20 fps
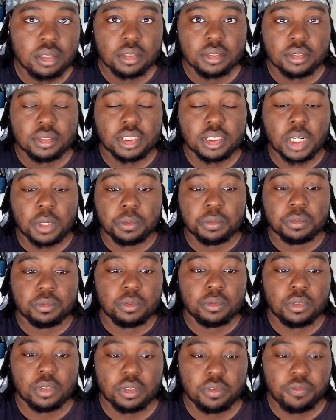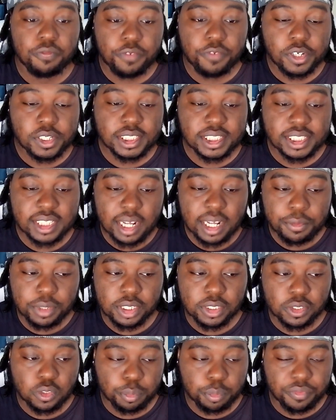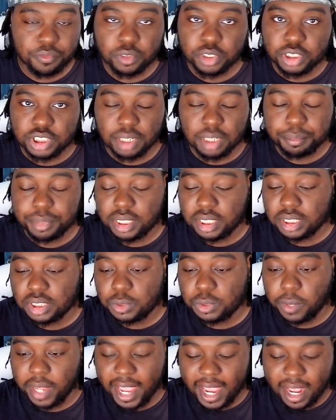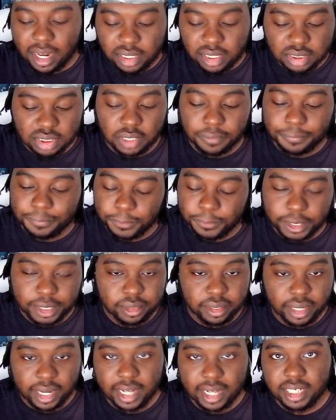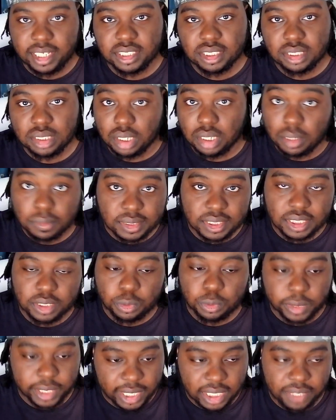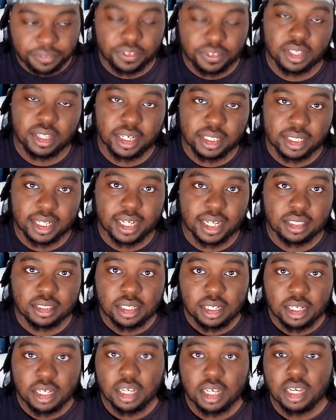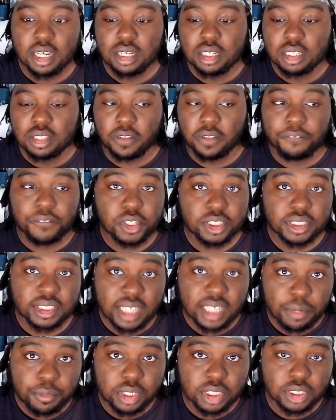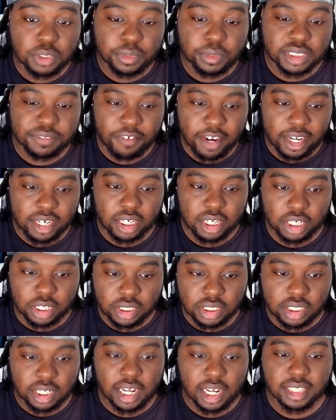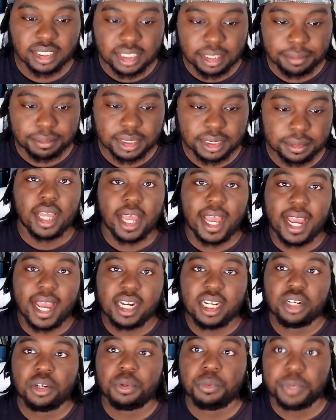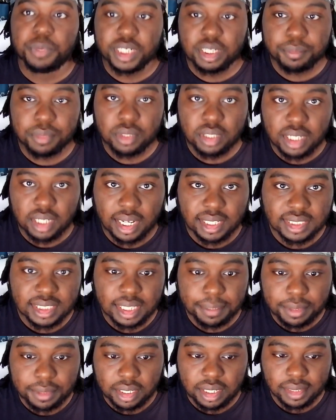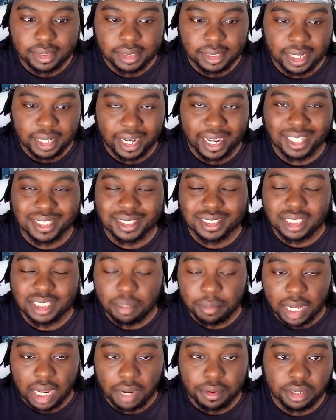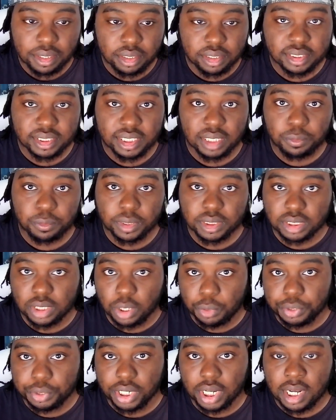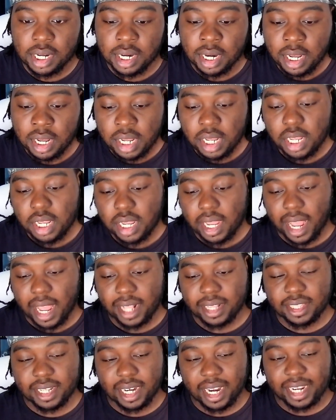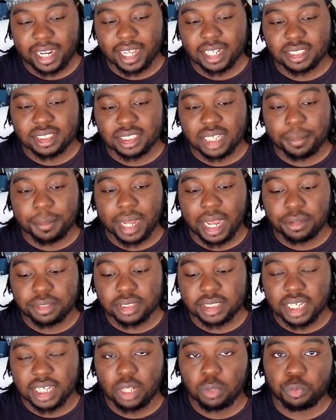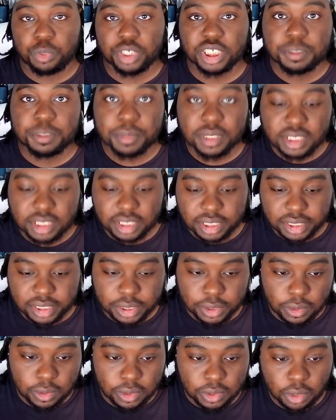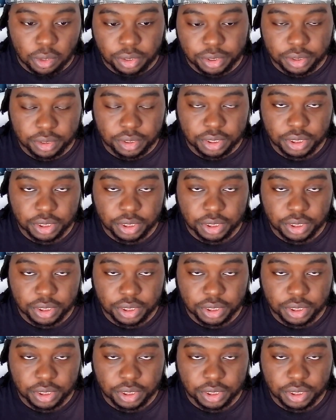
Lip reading: So, first thing I want to do before jumping into any software, any sculpting or anything like that, the first thing I want to do is find a good concept. I need a readable concept, a concept I can somehow understand what's going on, that I can somehow tell which material or